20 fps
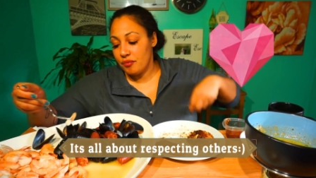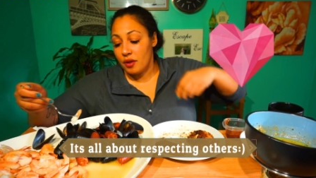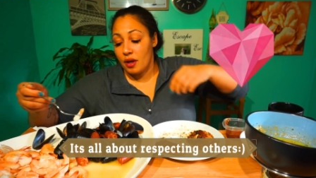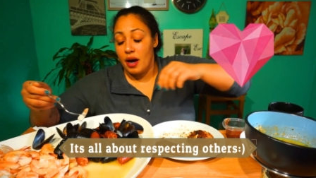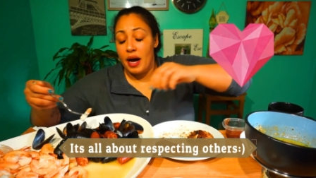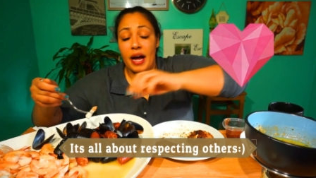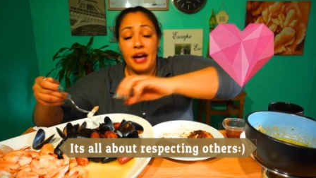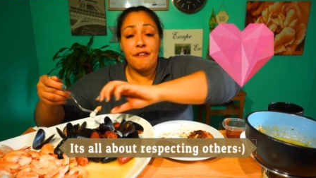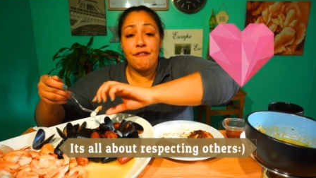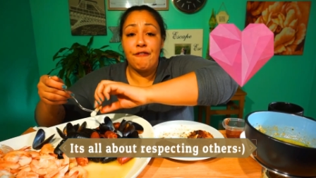
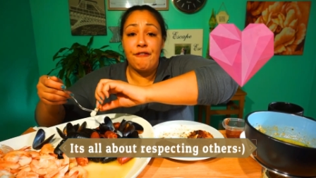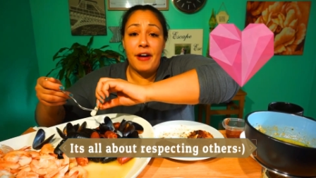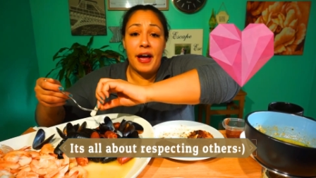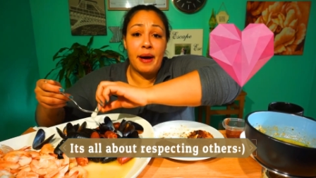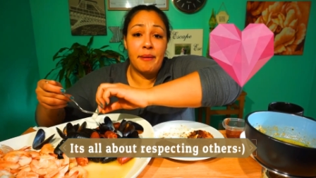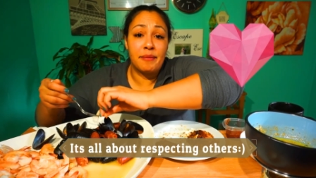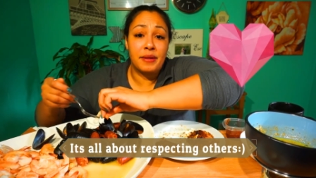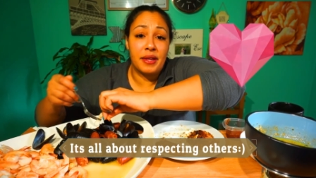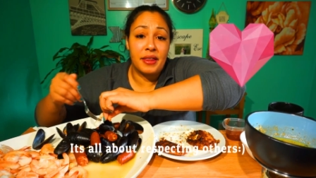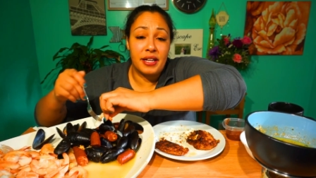I have
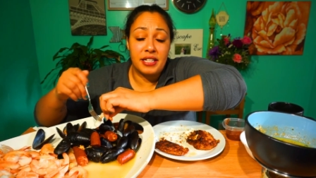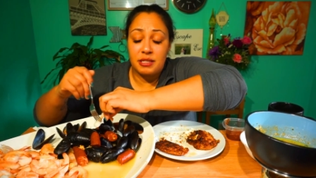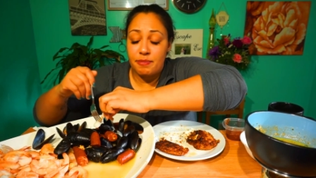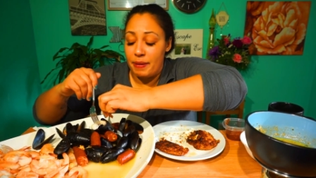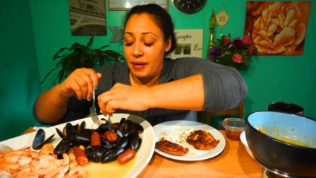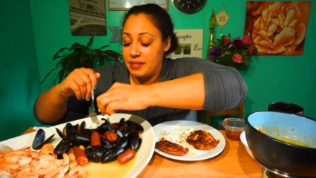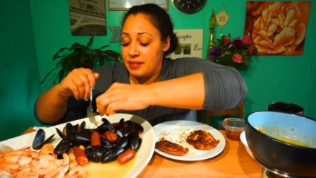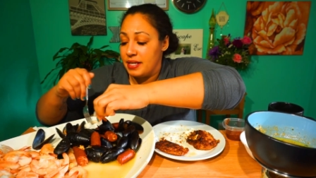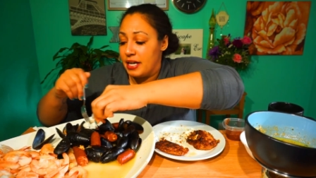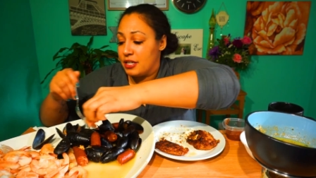family that's
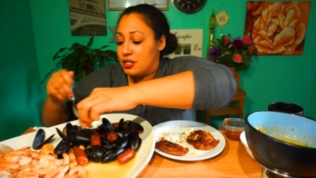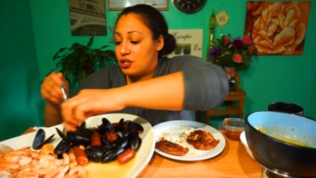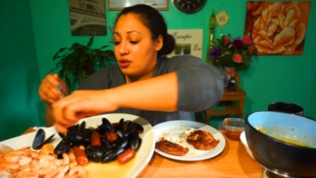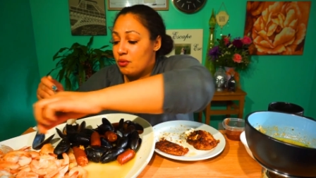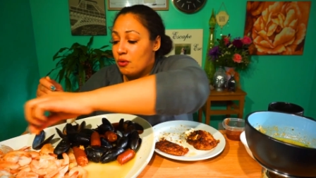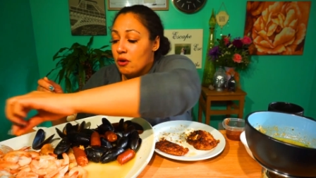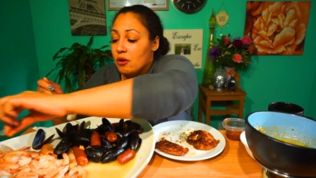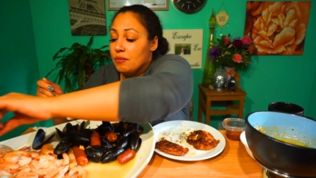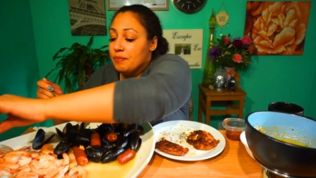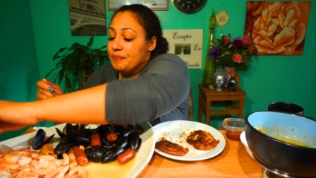
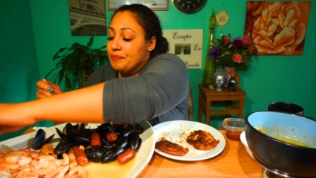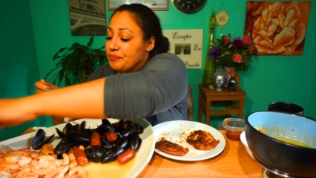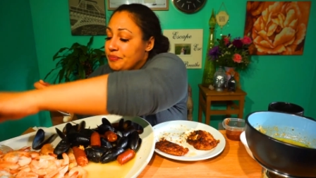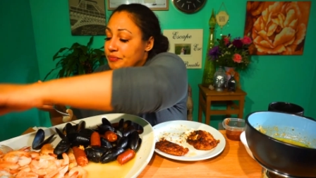bisexual.